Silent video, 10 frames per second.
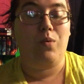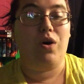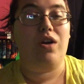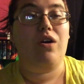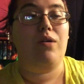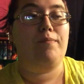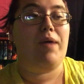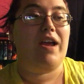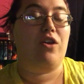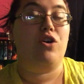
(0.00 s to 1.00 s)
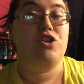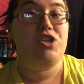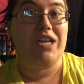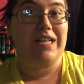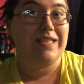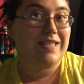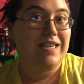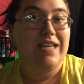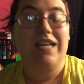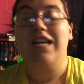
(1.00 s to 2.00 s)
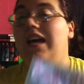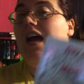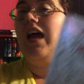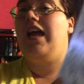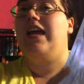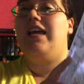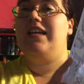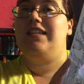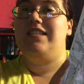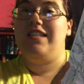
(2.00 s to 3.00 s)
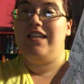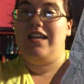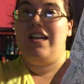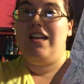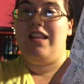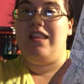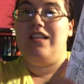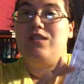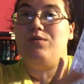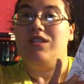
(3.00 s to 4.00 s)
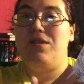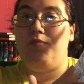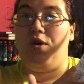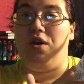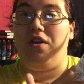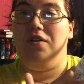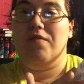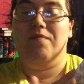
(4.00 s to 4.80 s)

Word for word: won on Backyard Chickens and this was the book.